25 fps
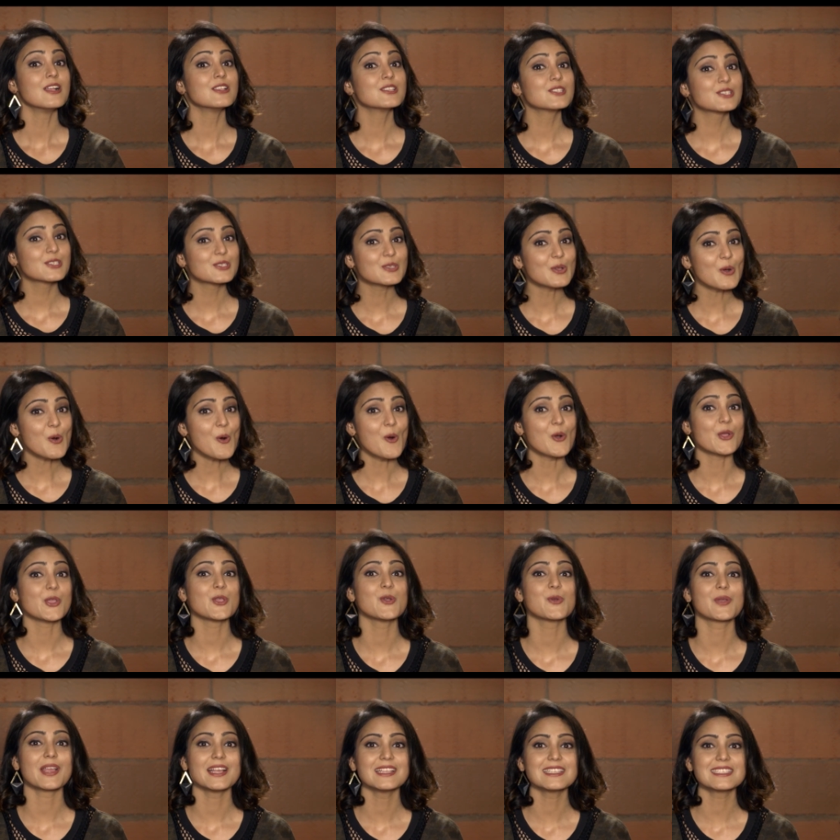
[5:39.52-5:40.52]
So
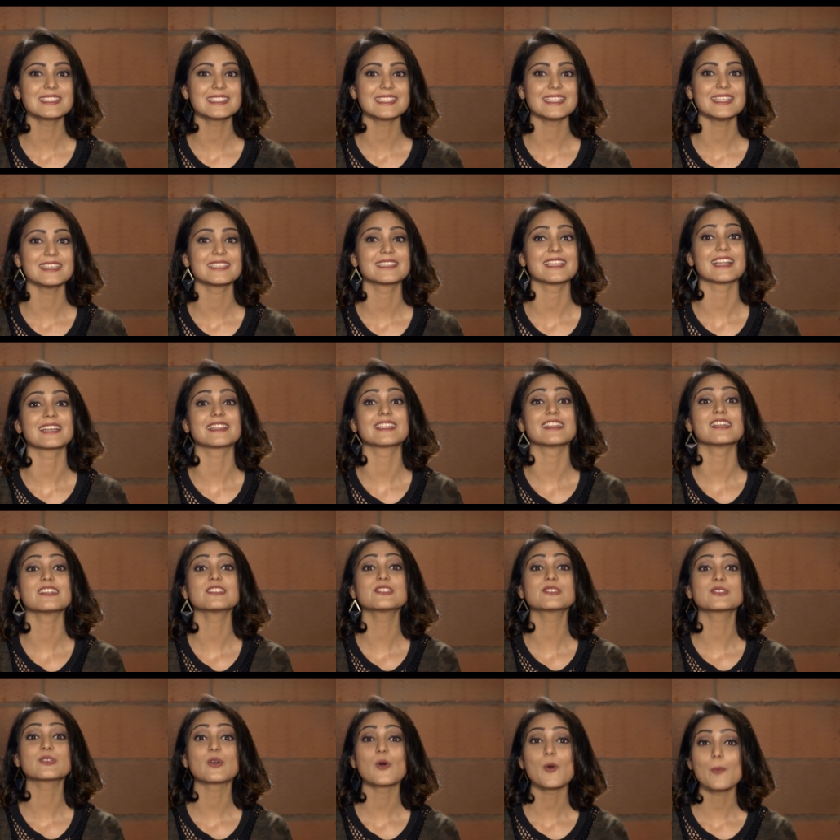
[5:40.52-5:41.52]
you can see that there
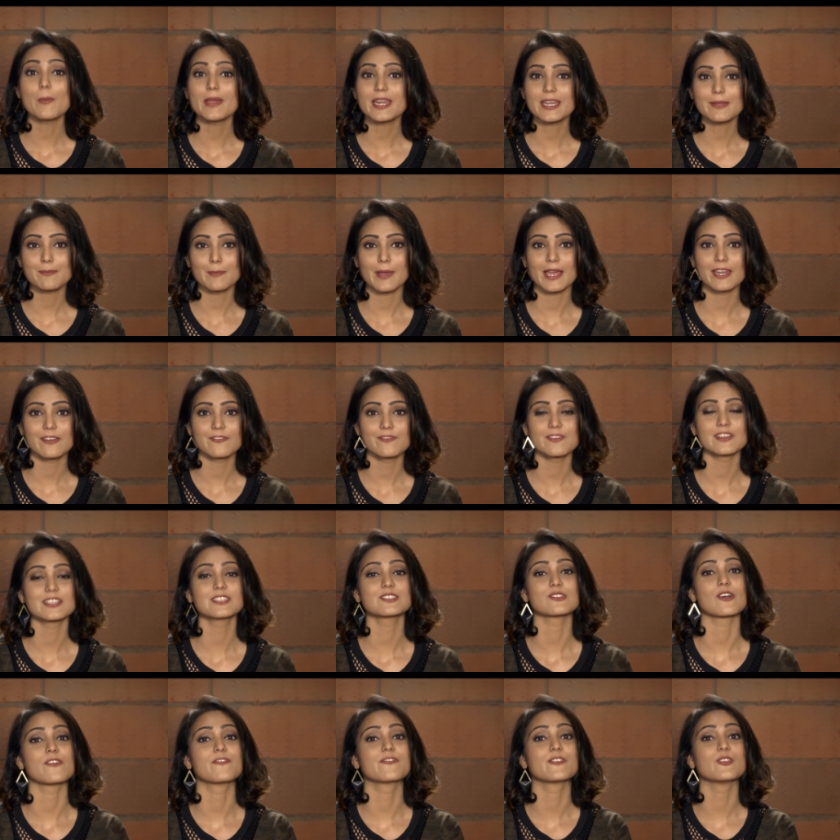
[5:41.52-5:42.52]
are so many
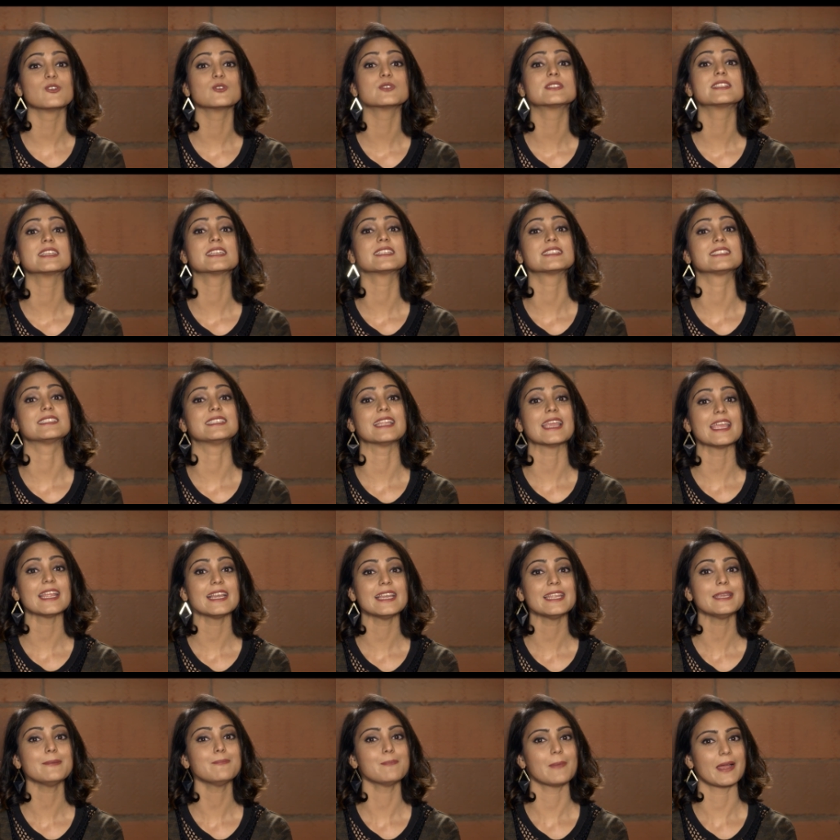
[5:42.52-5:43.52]
benefits of using
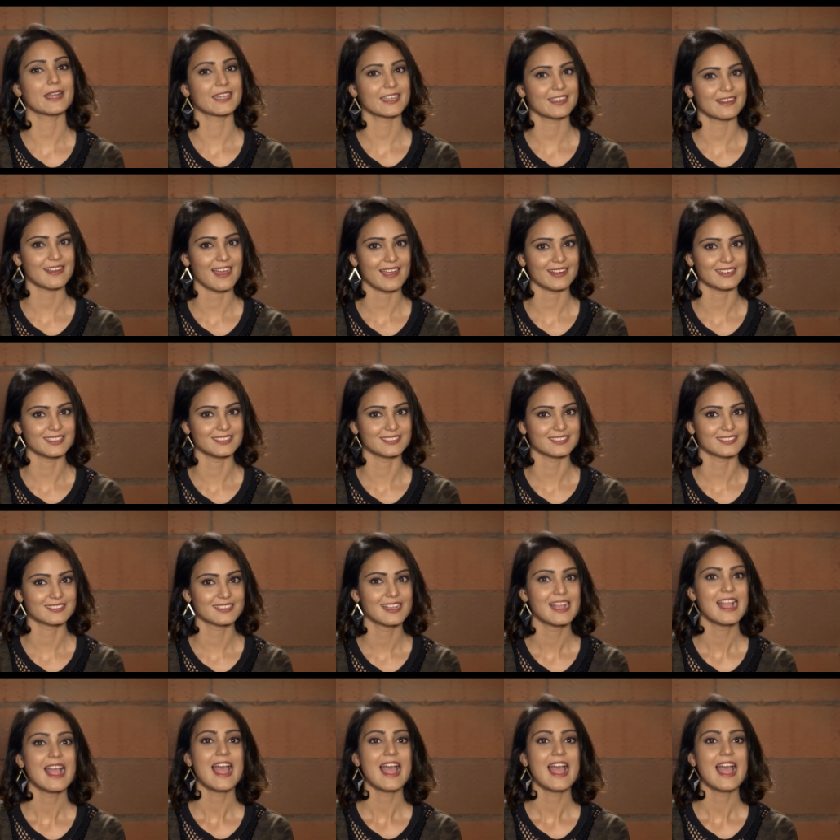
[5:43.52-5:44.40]
daily panty liners,